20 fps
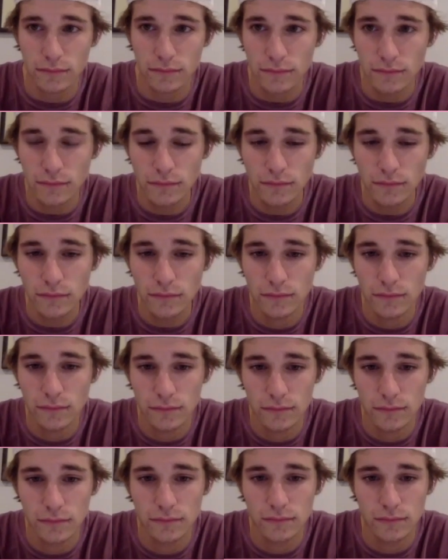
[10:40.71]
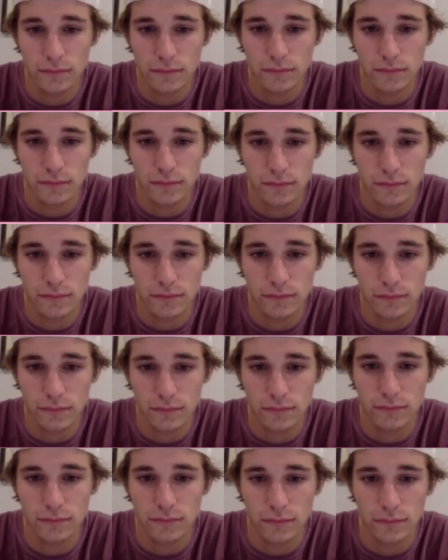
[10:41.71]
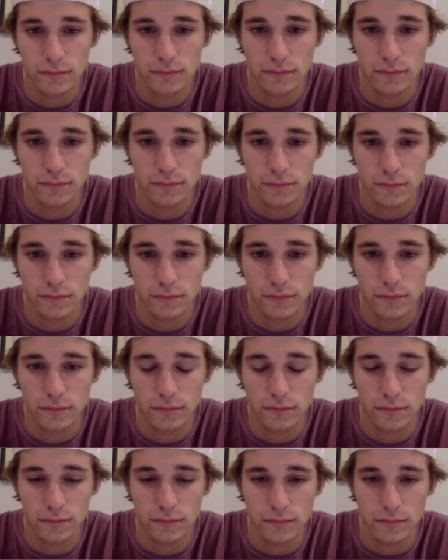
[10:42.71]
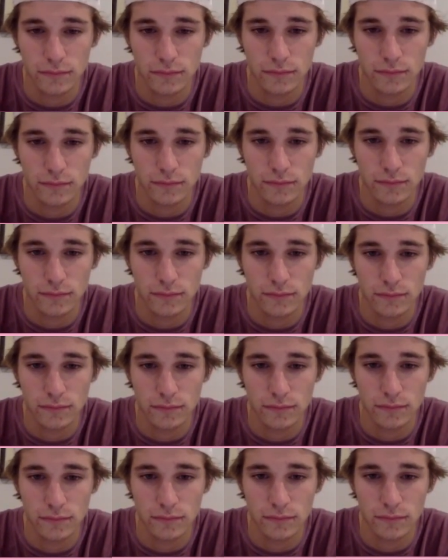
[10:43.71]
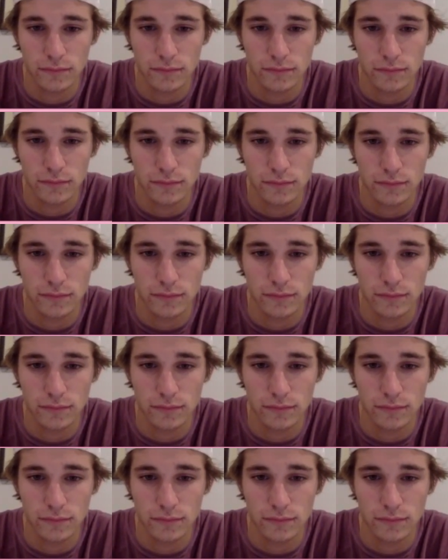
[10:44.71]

The person shown says nothing.